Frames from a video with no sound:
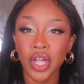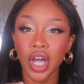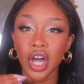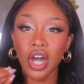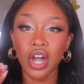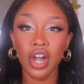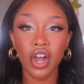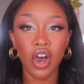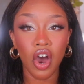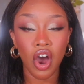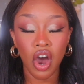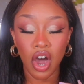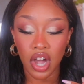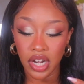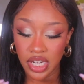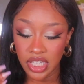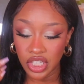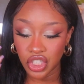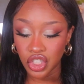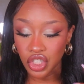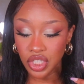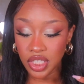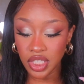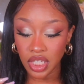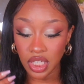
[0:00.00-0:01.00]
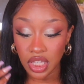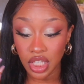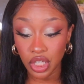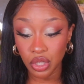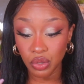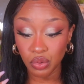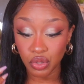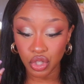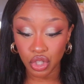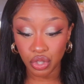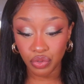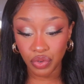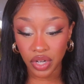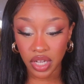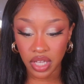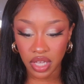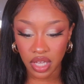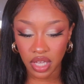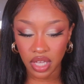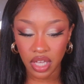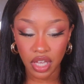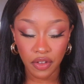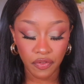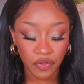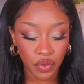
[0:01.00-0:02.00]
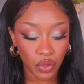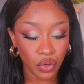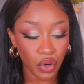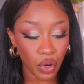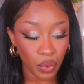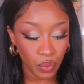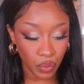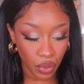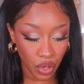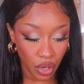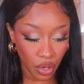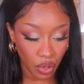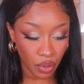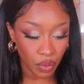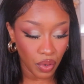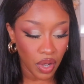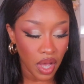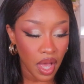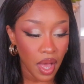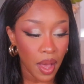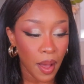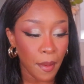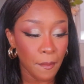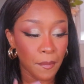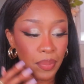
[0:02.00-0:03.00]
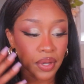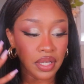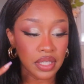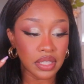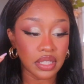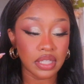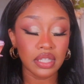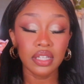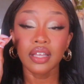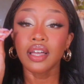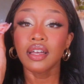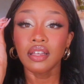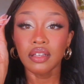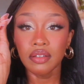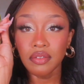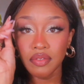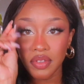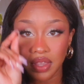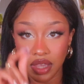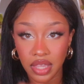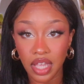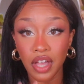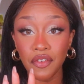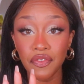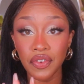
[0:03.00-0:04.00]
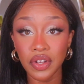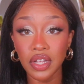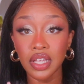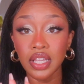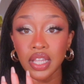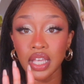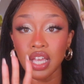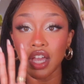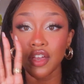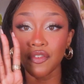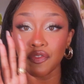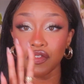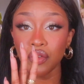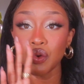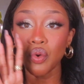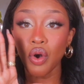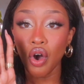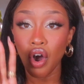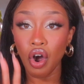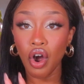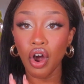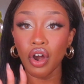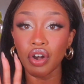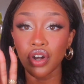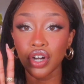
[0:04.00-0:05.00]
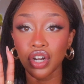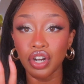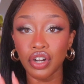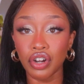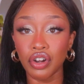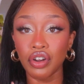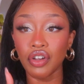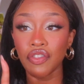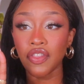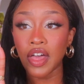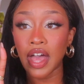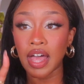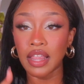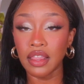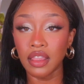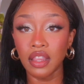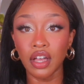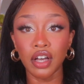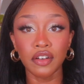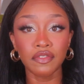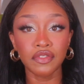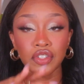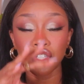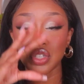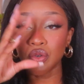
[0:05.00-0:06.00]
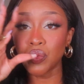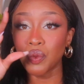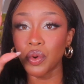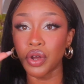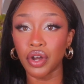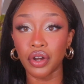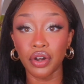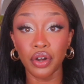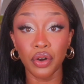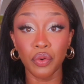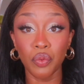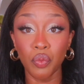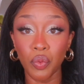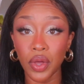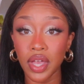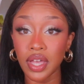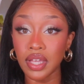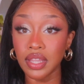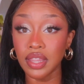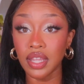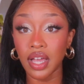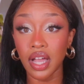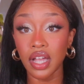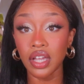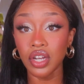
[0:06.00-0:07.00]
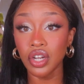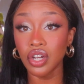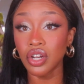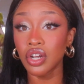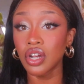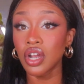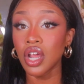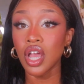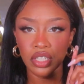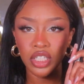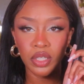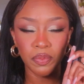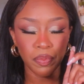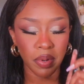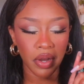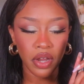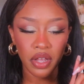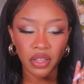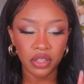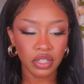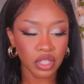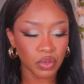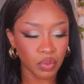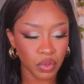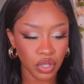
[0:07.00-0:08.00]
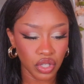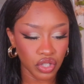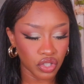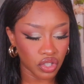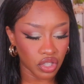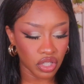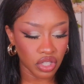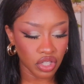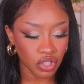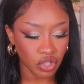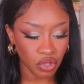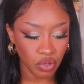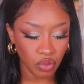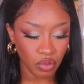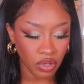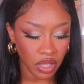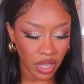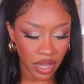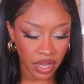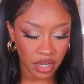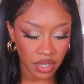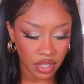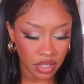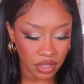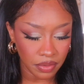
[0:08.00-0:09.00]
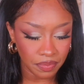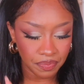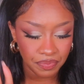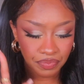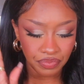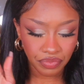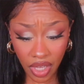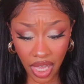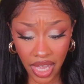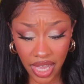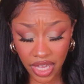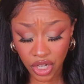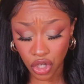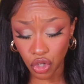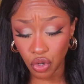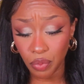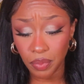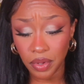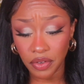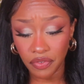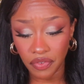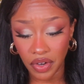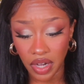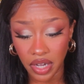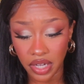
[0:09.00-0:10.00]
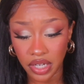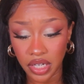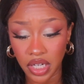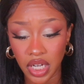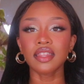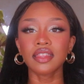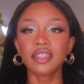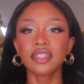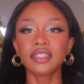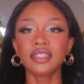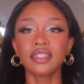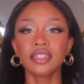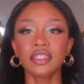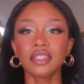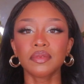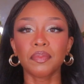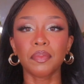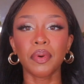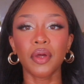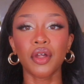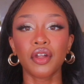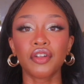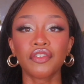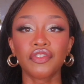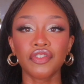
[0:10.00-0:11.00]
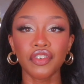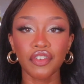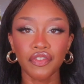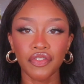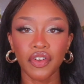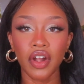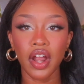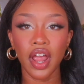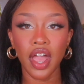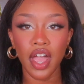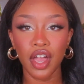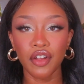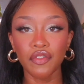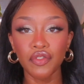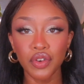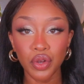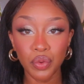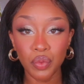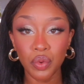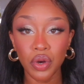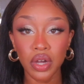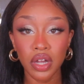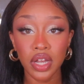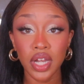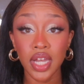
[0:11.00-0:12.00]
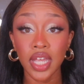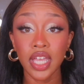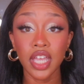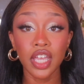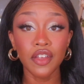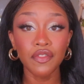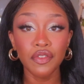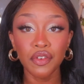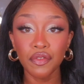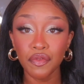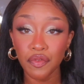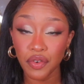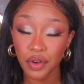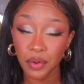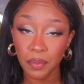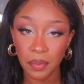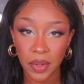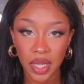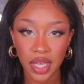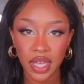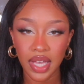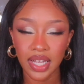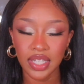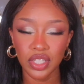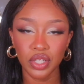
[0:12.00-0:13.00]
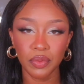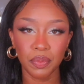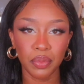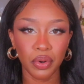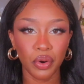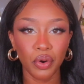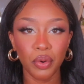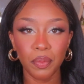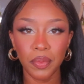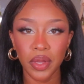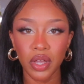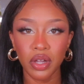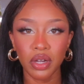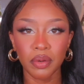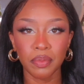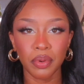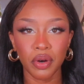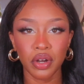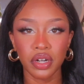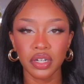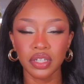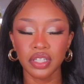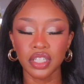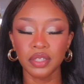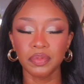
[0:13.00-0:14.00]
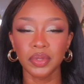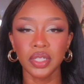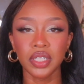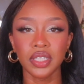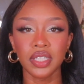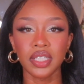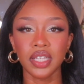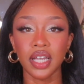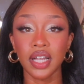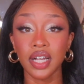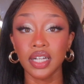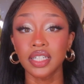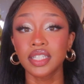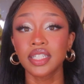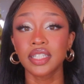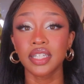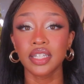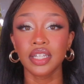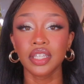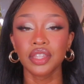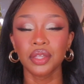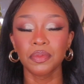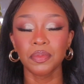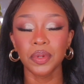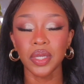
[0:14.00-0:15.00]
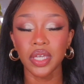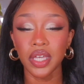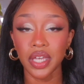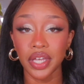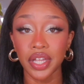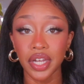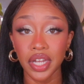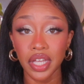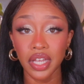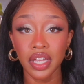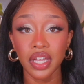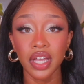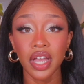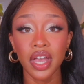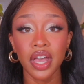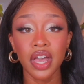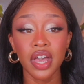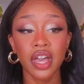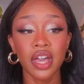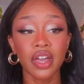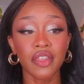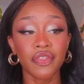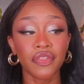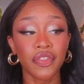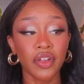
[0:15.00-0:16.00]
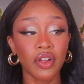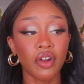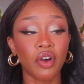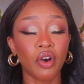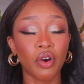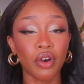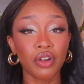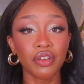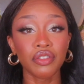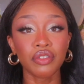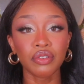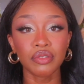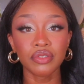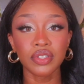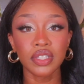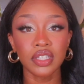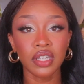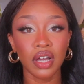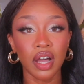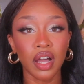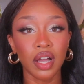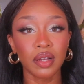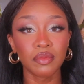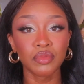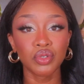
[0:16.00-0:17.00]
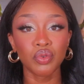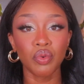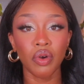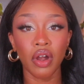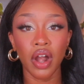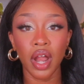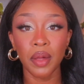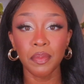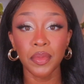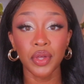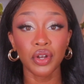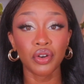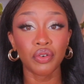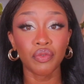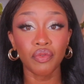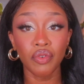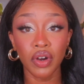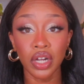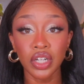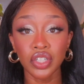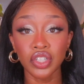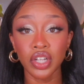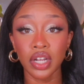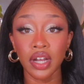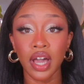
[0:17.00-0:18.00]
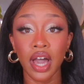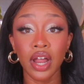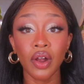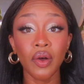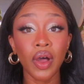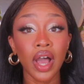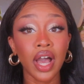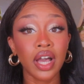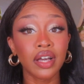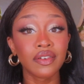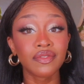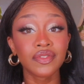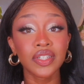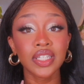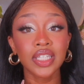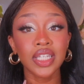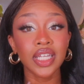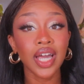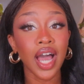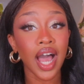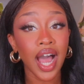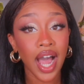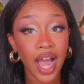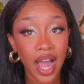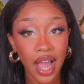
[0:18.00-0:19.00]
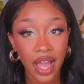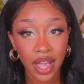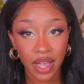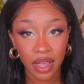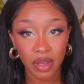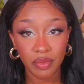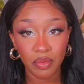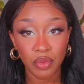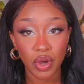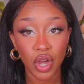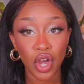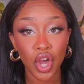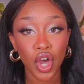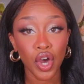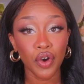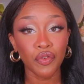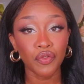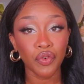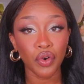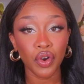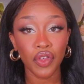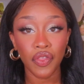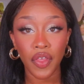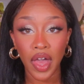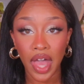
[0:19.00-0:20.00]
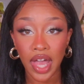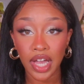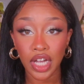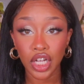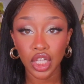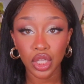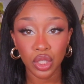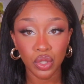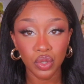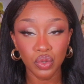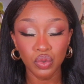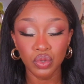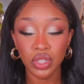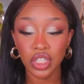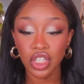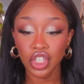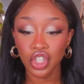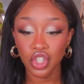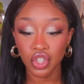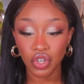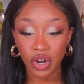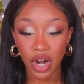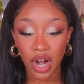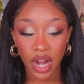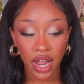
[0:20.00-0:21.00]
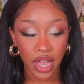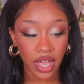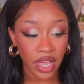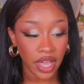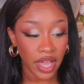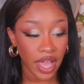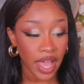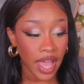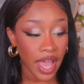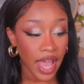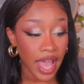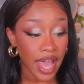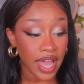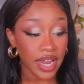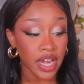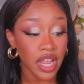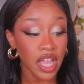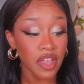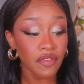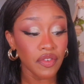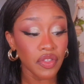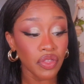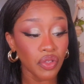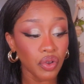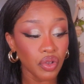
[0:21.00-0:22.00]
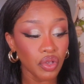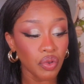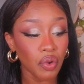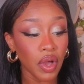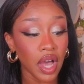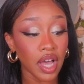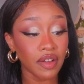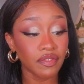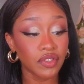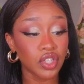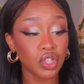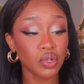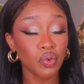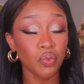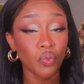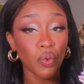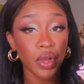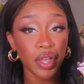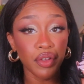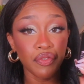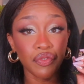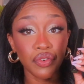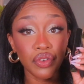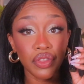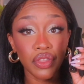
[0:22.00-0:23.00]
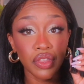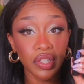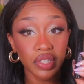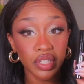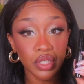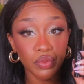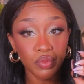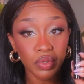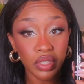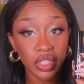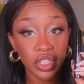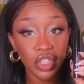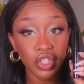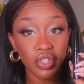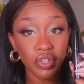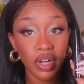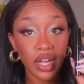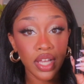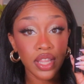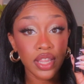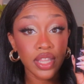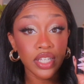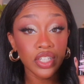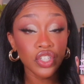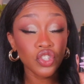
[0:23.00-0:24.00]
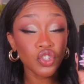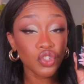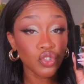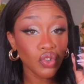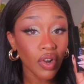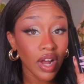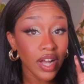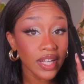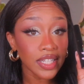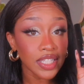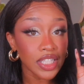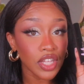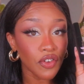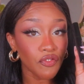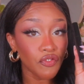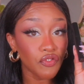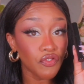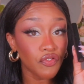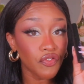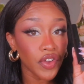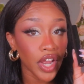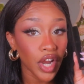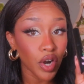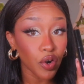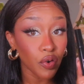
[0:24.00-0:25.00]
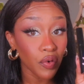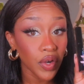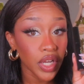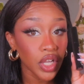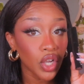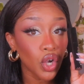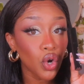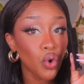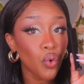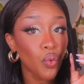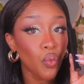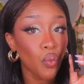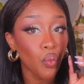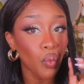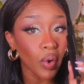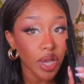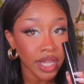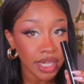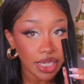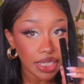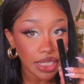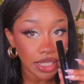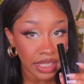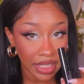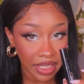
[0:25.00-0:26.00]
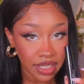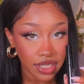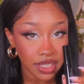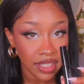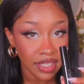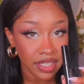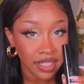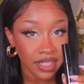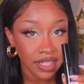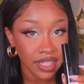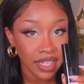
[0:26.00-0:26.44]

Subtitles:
a con, it's just a little tricky if you don't know. But definitely if you are a girl that loves to wear her wing liner, just pair this with your traditional liner and you'll be fine. This is perfect for everyone, even for me as a pro makeup artist, because like I said in the beginning, there are those times where I'm in a rush and I don't have time for that glue to dry. And even though you have to wait for this one to dry, this dries very quickly.